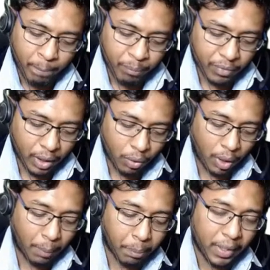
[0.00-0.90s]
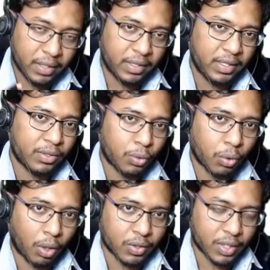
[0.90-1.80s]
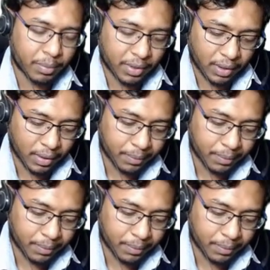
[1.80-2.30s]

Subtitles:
Now apply these two concepts here.